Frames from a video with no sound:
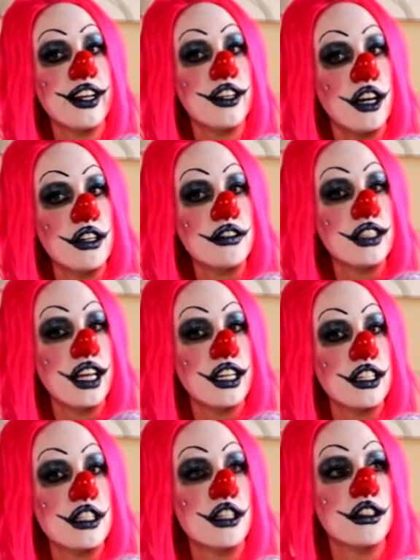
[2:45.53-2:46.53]
note
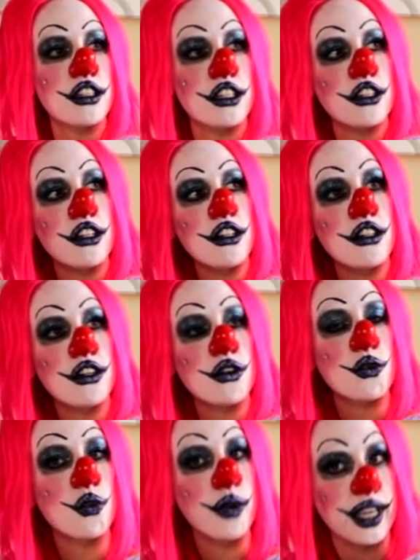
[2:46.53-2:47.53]
that it's a little
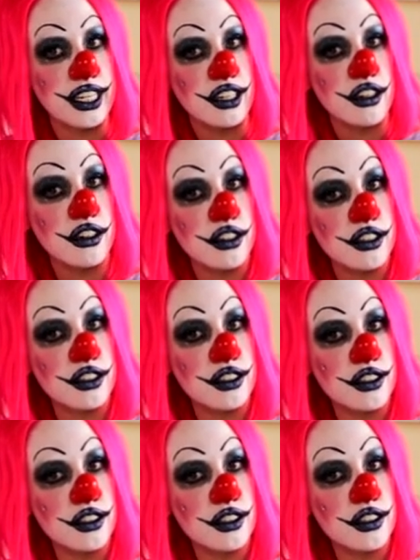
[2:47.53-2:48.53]
weird
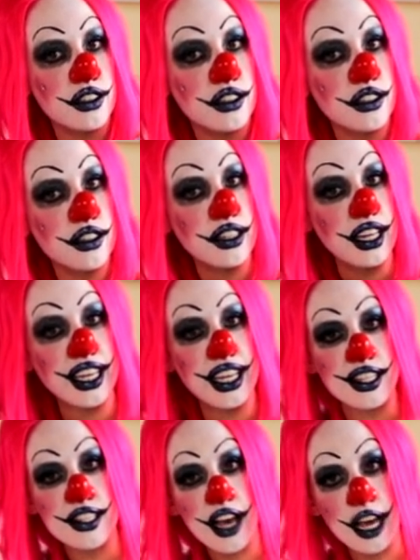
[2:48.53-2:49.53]
that he
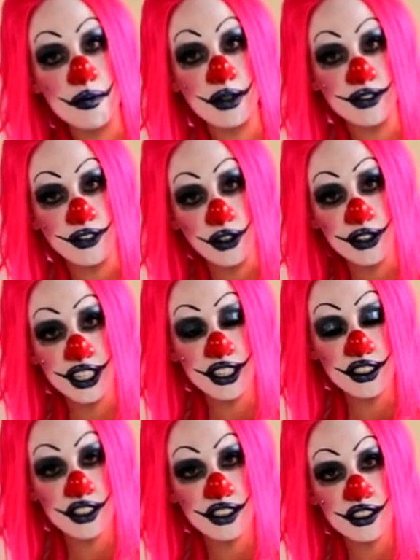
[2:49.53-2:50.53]
has hyper
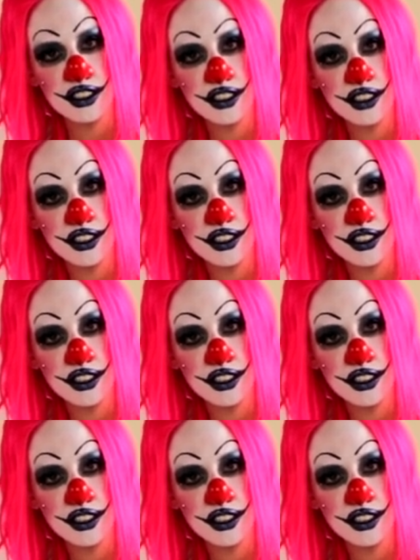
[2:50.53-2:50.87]
focused